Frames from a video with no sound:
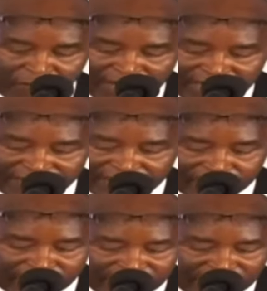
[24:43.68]
While in
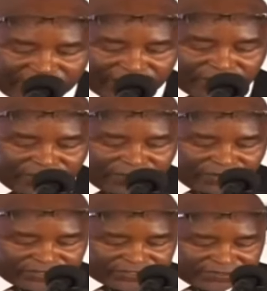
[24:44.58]
Makueni, he
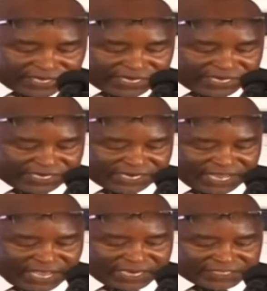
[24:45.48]
was trained
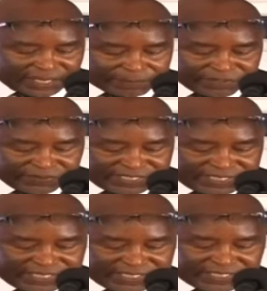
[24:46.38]
and
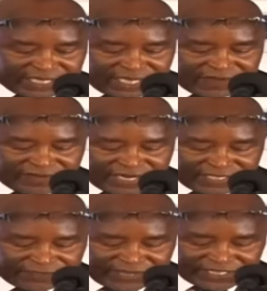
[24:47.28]
subsequently served
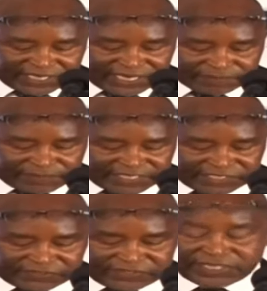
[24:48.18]
as a first-class
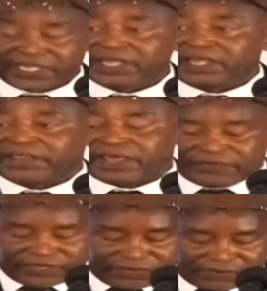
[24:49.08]
magistrate in the
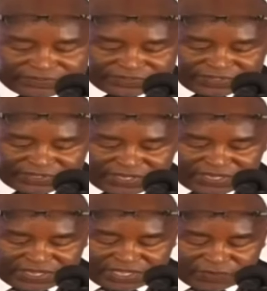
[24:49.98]
afternoons.
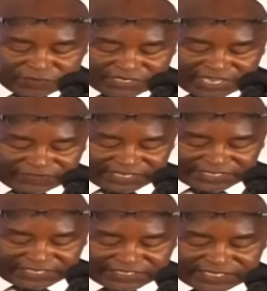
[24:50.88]
He would give
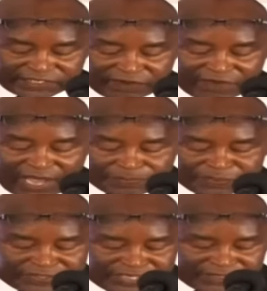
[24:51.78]
sentences of
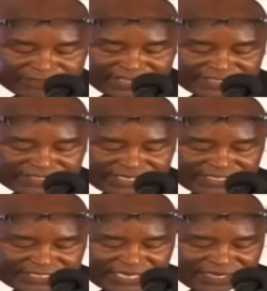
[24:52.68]
up to 6 months
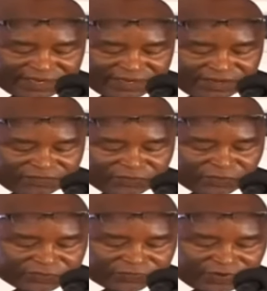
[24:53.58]
in jail for
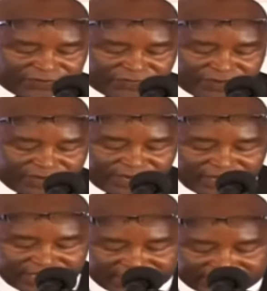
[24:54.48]
those found
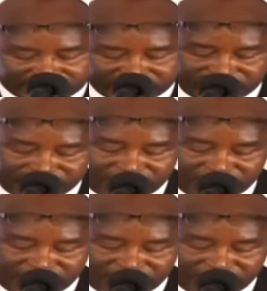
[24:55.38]
guilty.